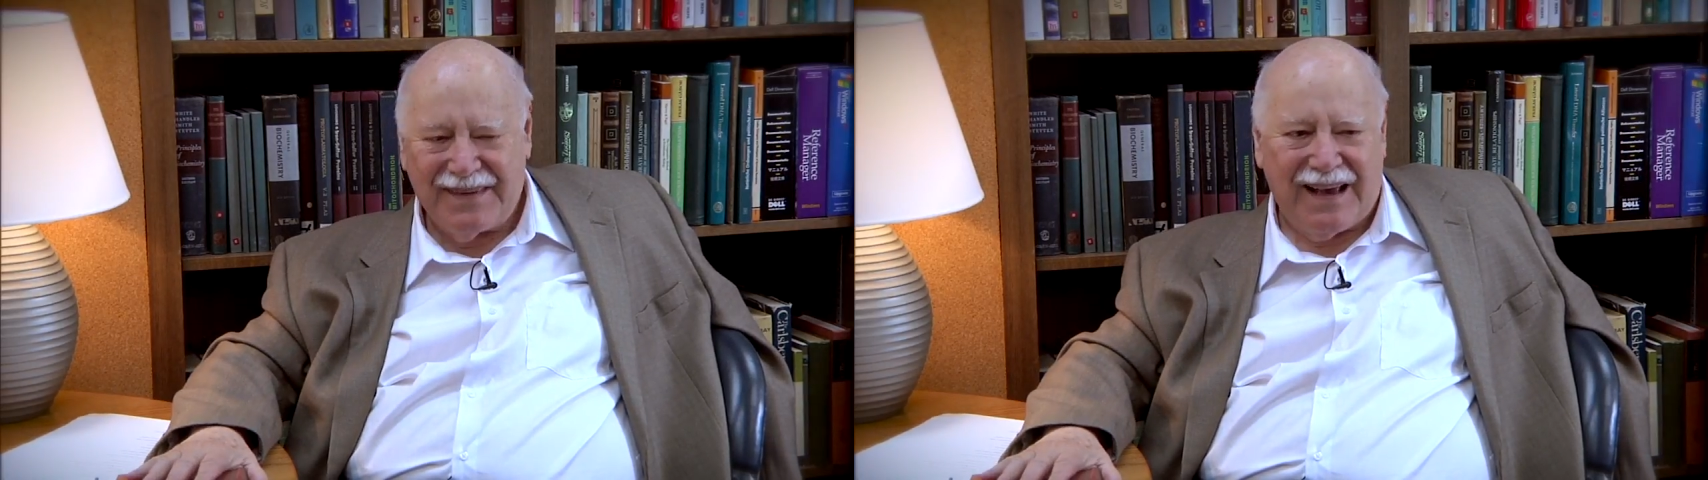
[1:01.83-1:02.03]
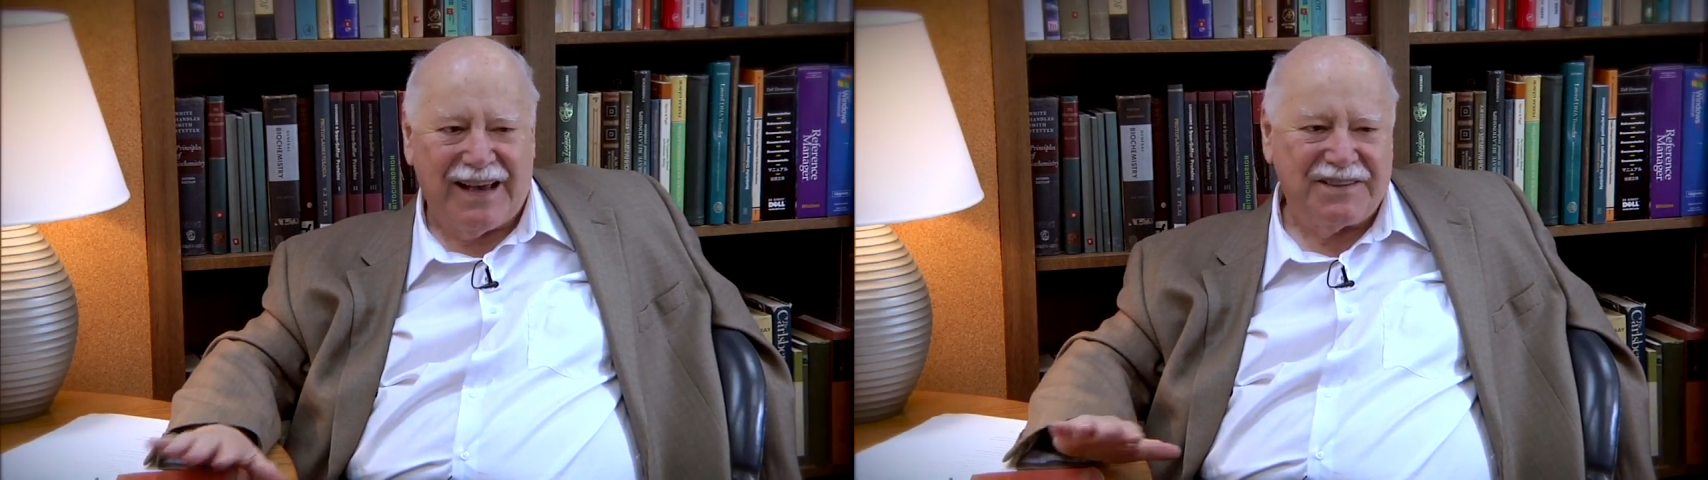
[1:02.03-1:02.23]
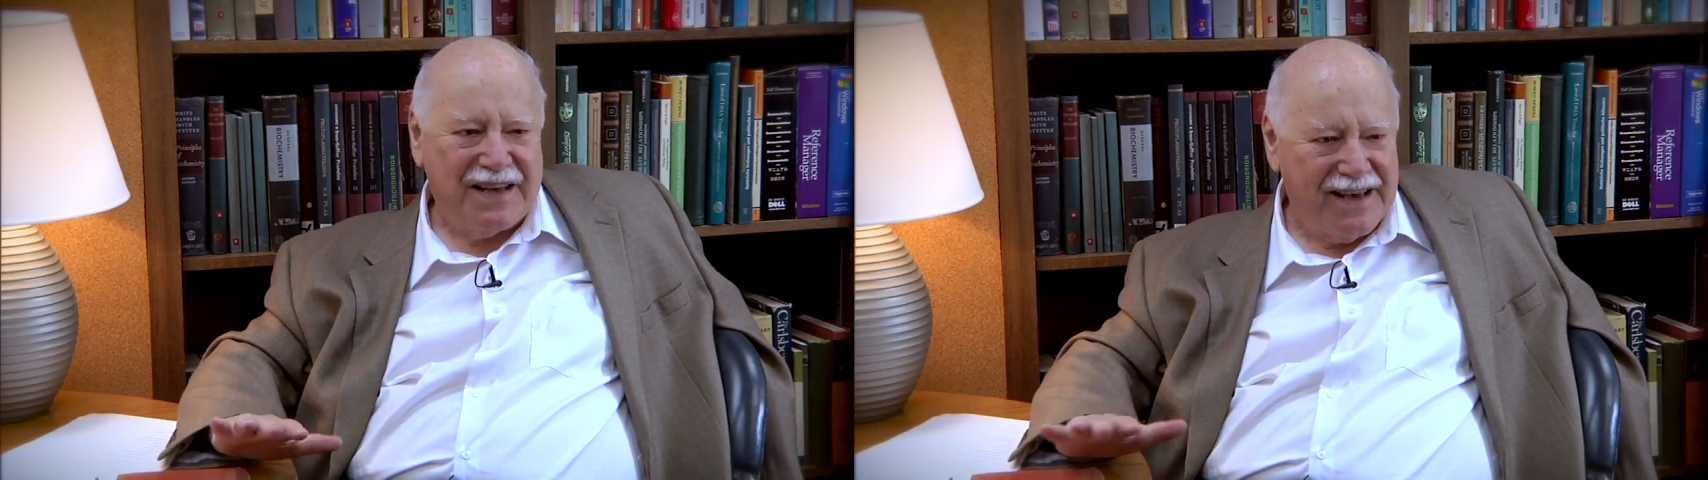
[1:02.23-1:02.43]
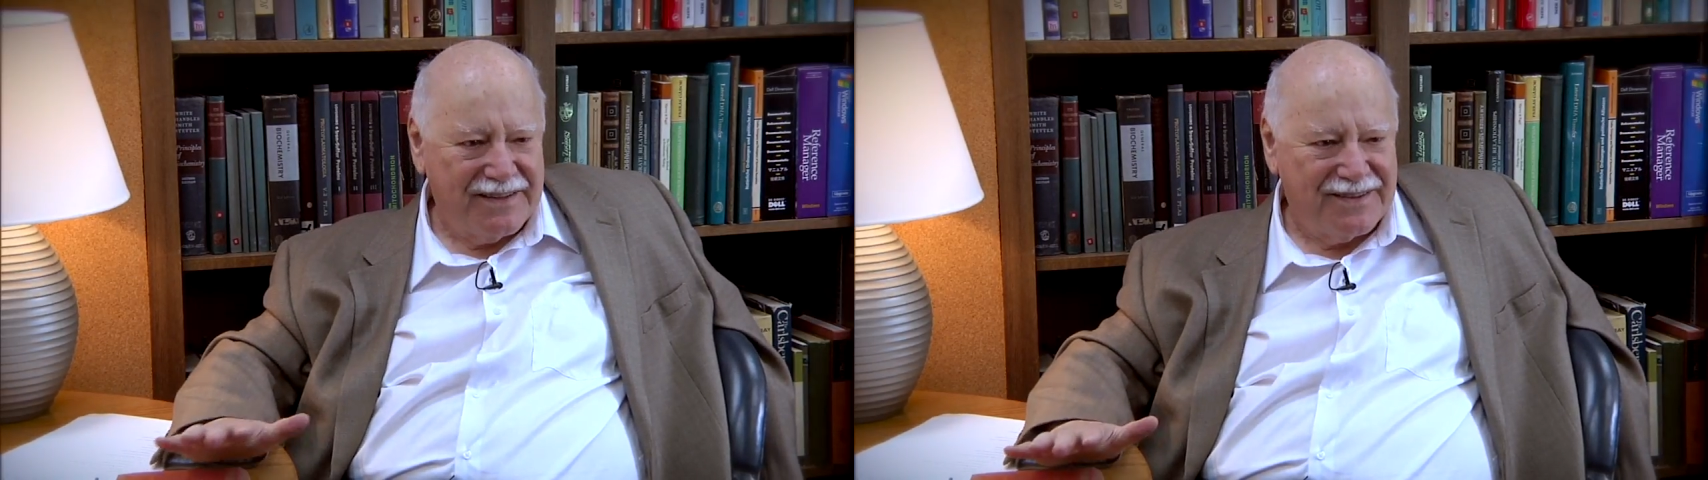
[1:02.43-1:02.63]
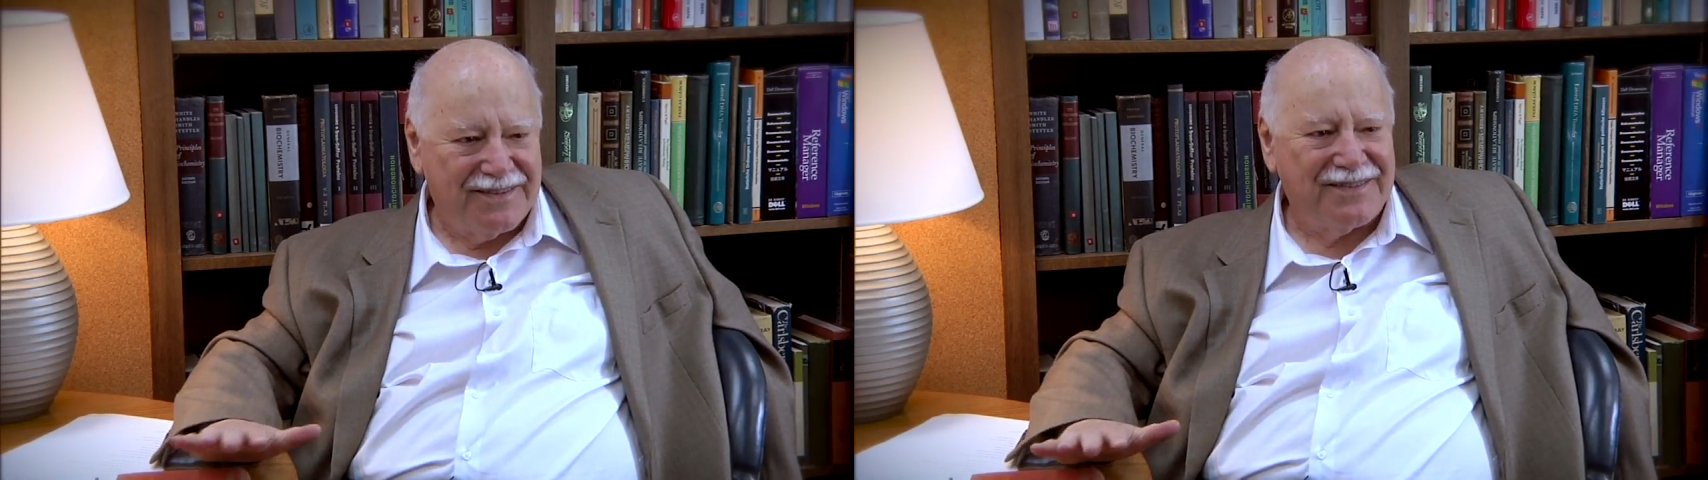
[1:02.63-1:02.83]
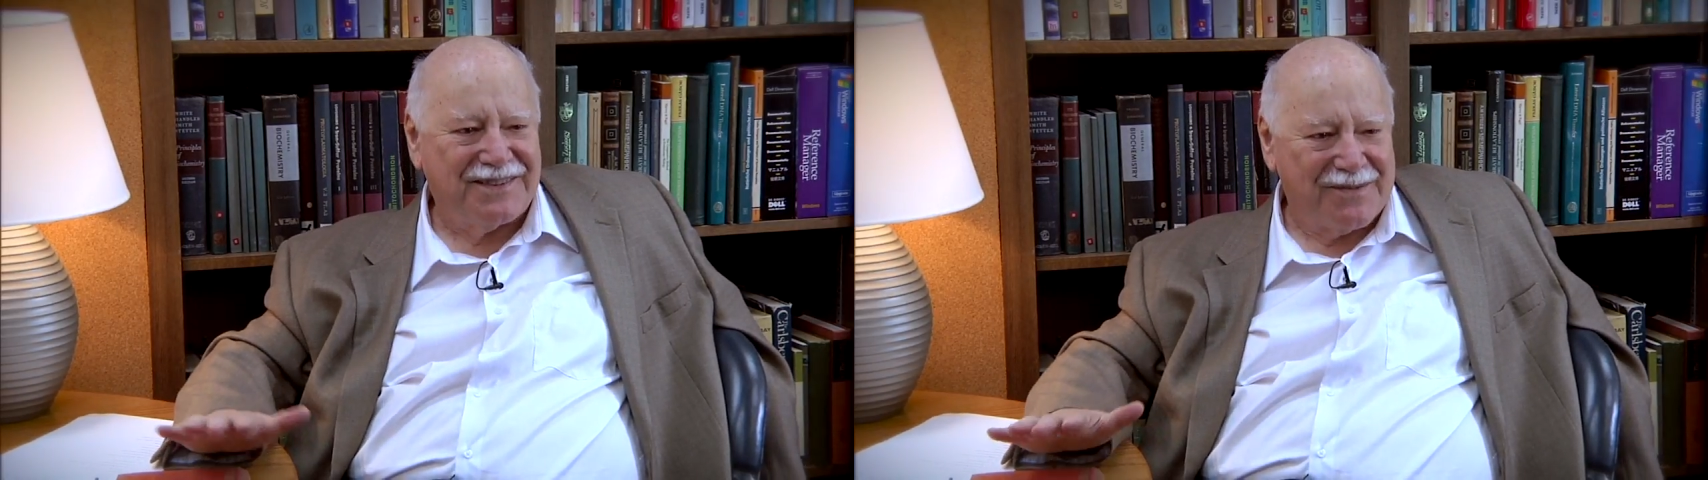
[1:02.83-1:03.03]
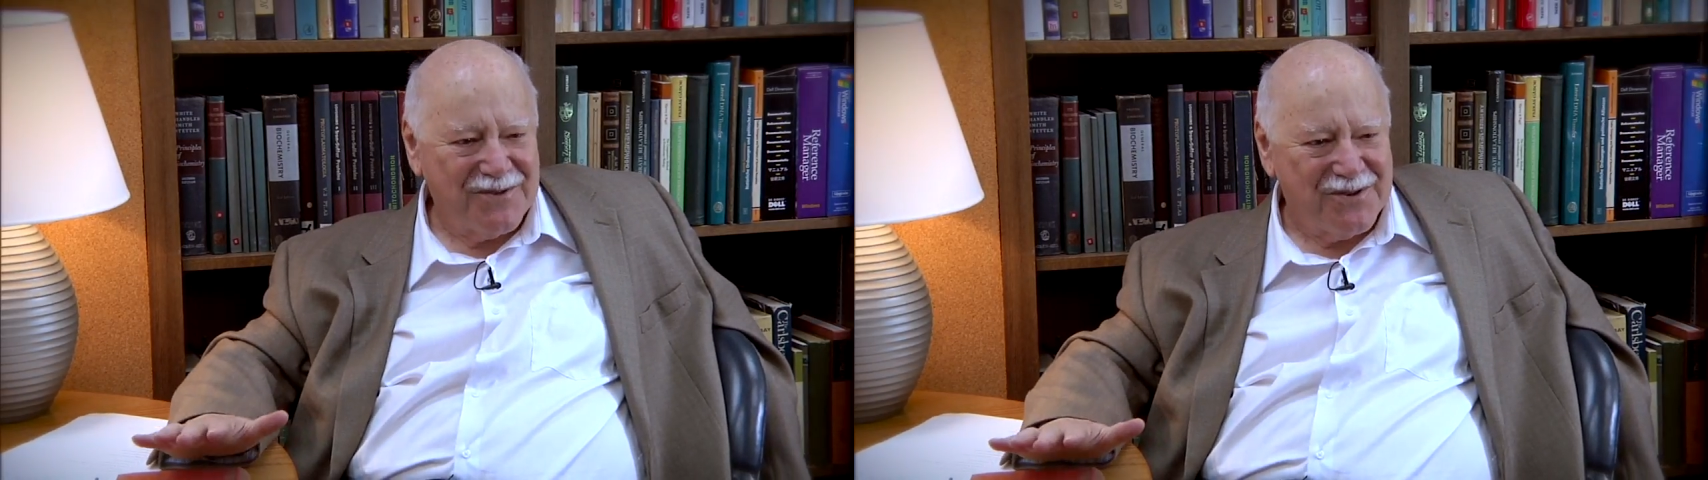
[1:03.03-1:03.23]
I had some